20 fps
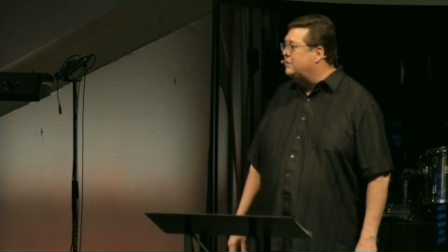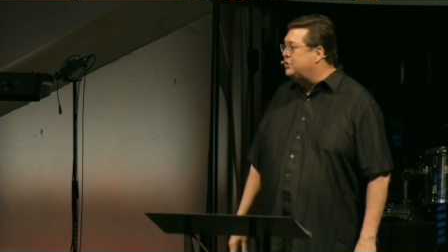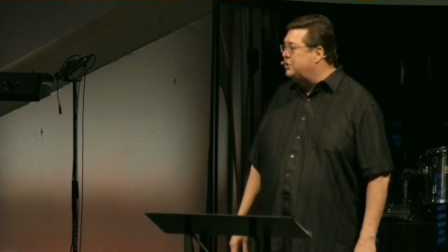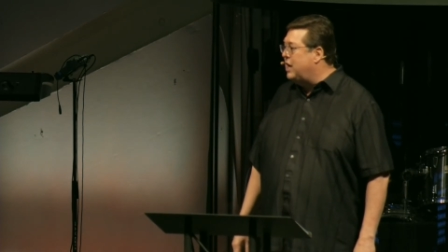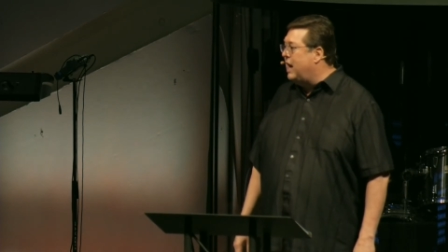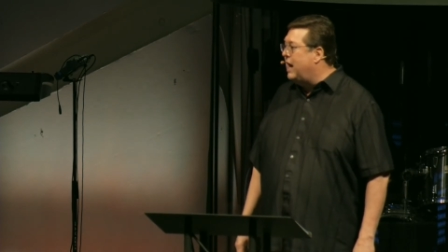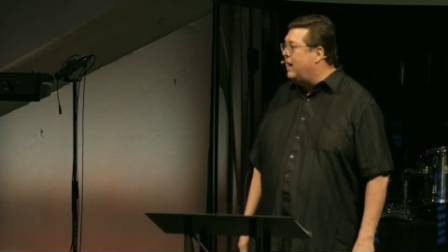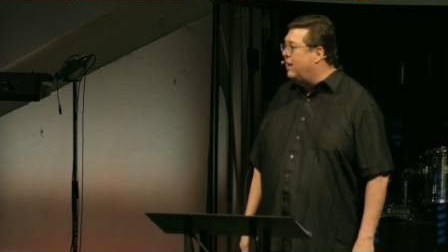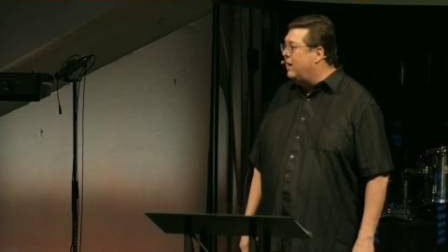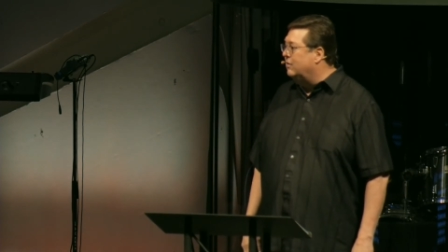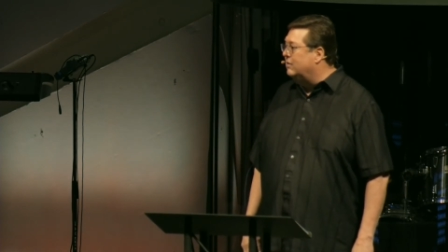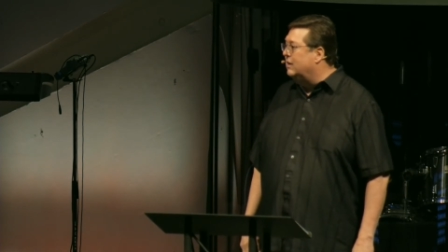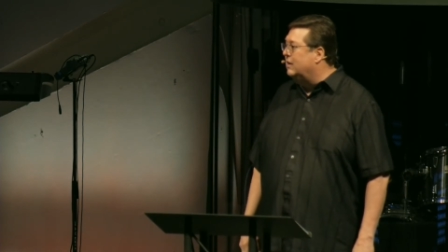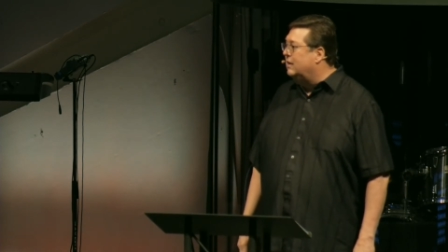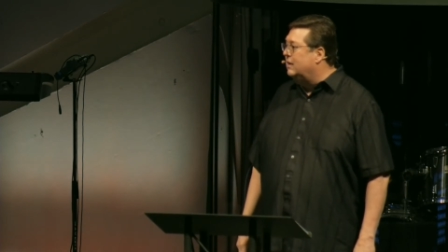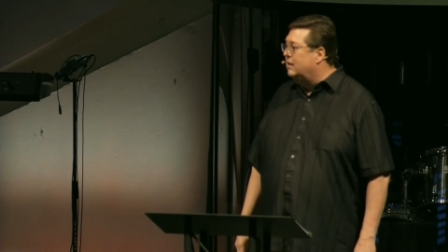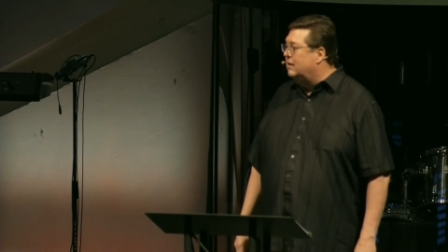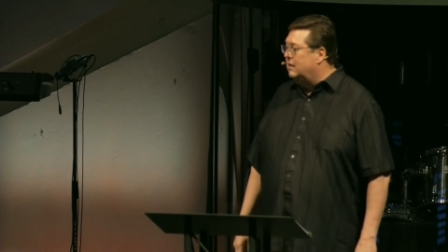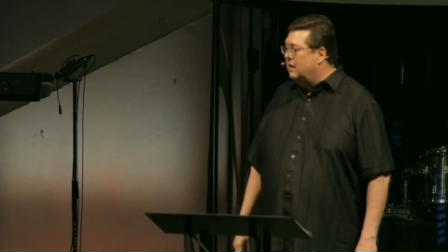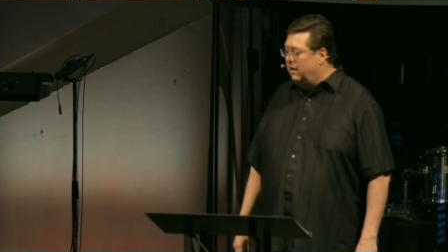a
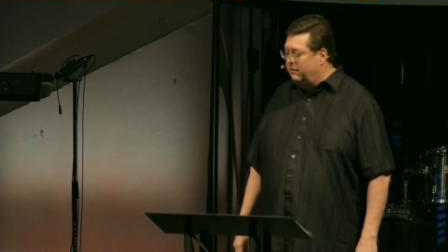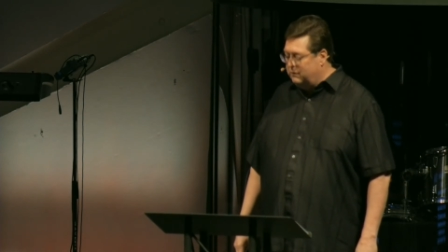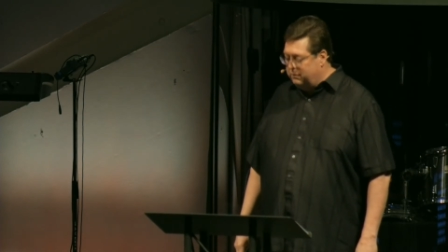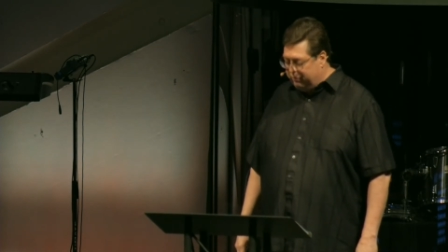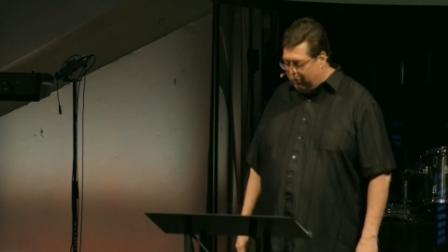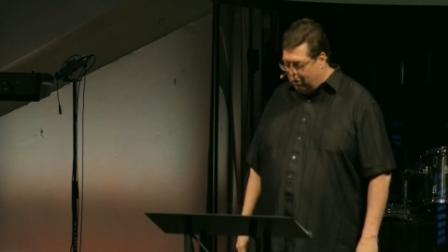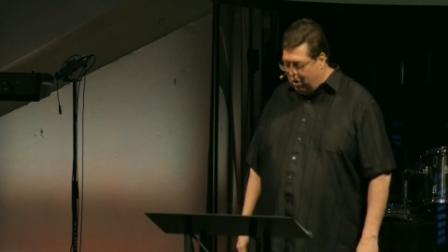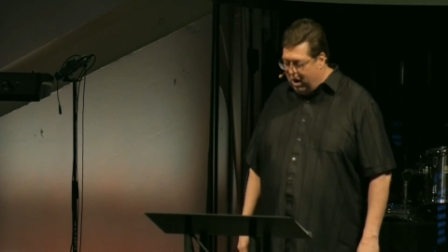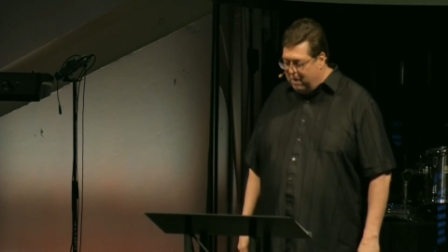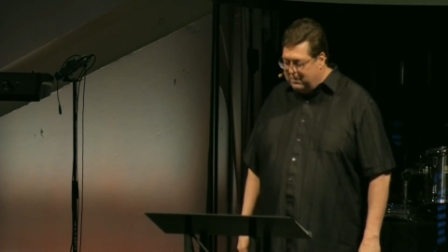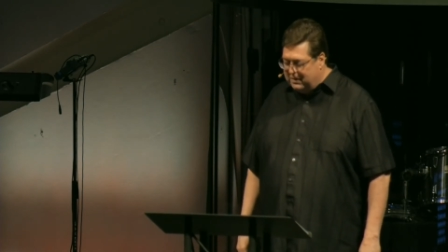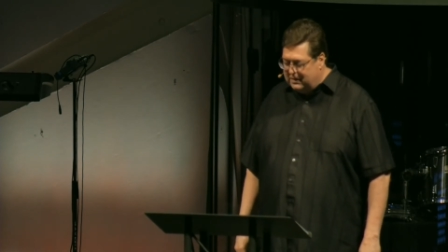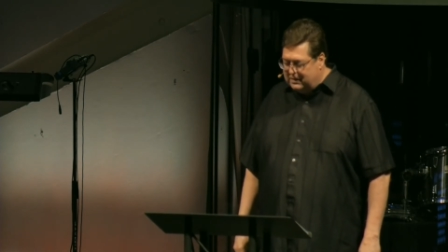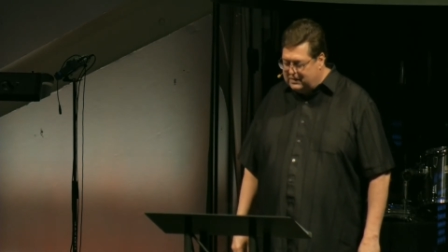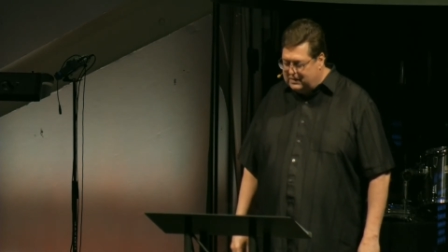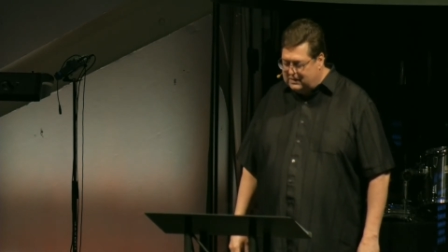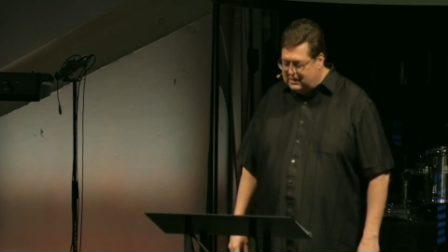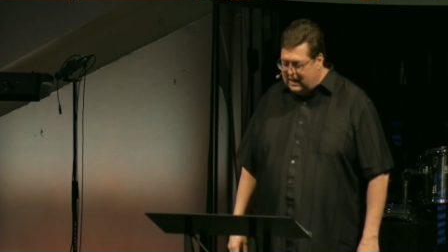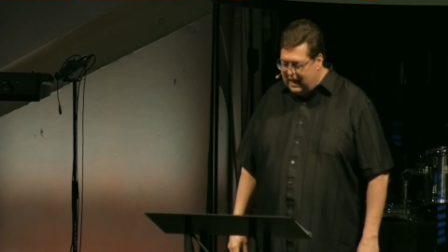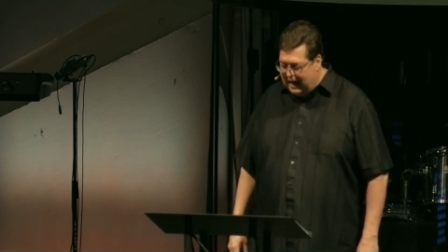child of the
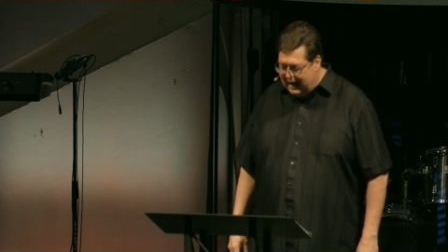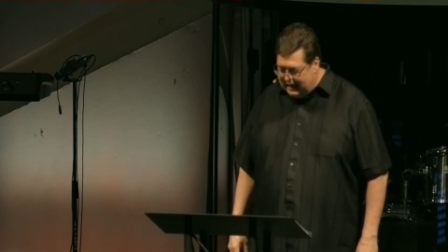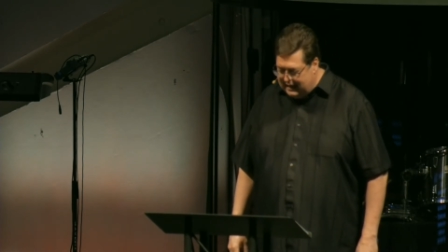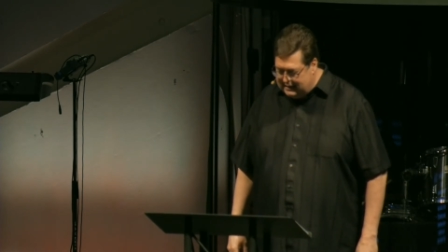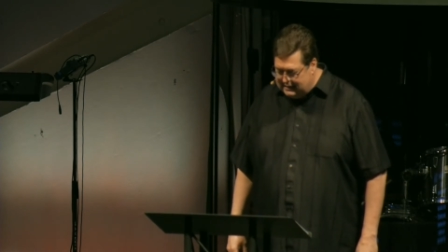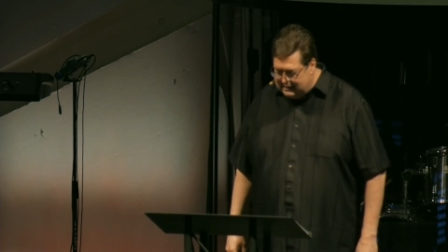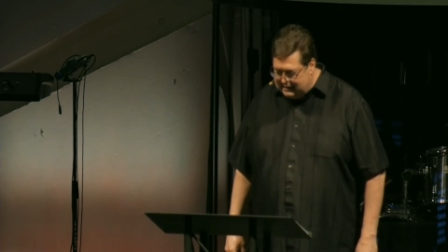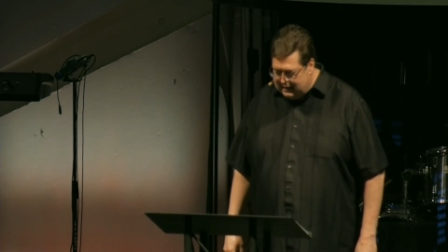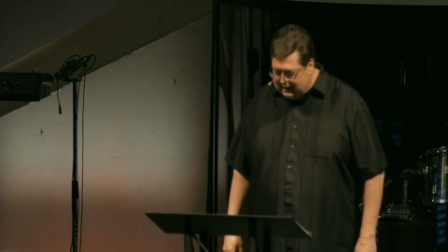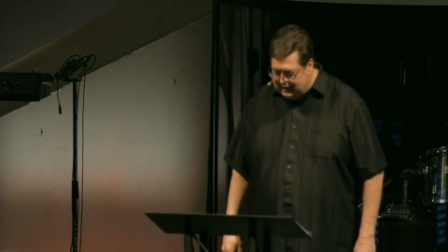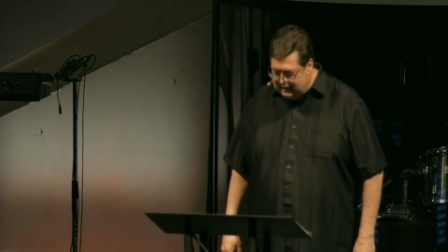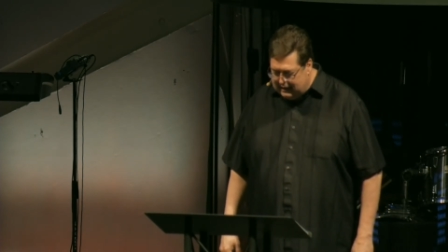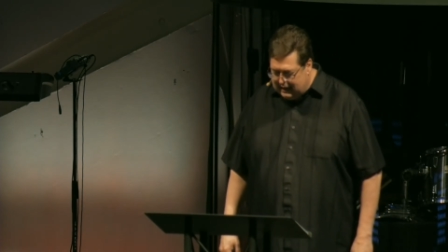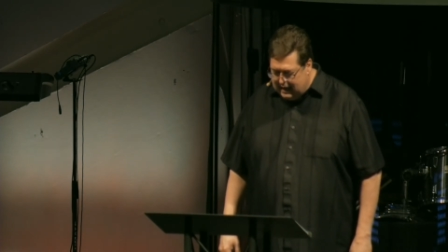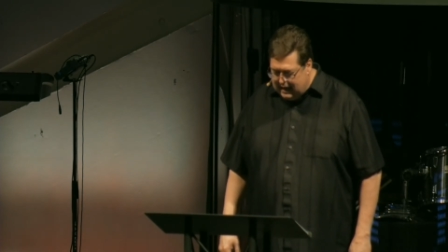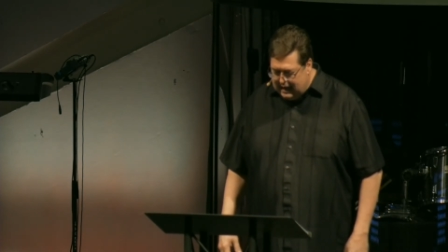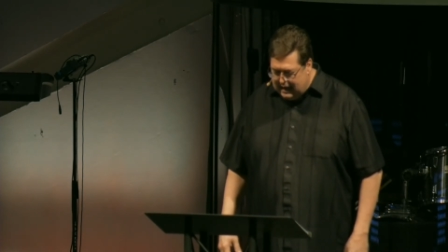promise, Isaac.